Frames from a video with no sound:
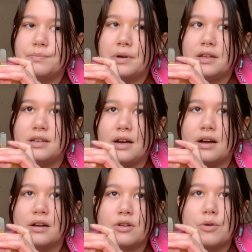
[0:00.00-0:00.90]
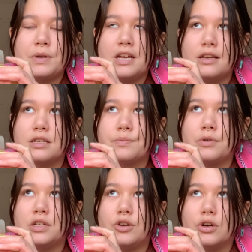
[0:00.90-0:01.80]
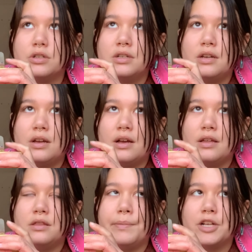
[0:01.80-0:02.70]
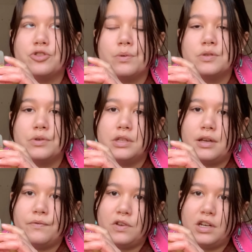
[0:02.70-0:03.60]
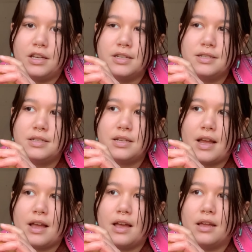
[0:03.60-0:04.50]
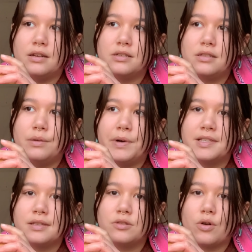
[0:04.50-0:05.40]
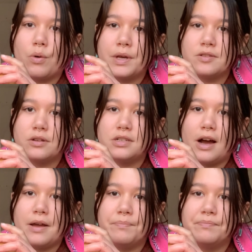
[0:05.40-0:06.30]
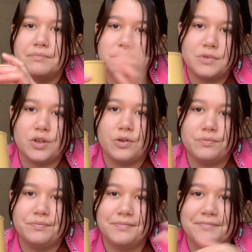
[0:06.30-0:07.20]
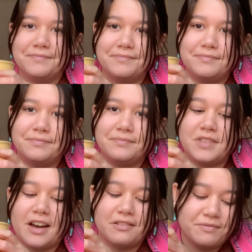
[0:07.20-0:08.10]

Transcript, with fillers: But uh, Copenhagen is pretty good. The metro is really convenient and the buses are always on time. So, yeah.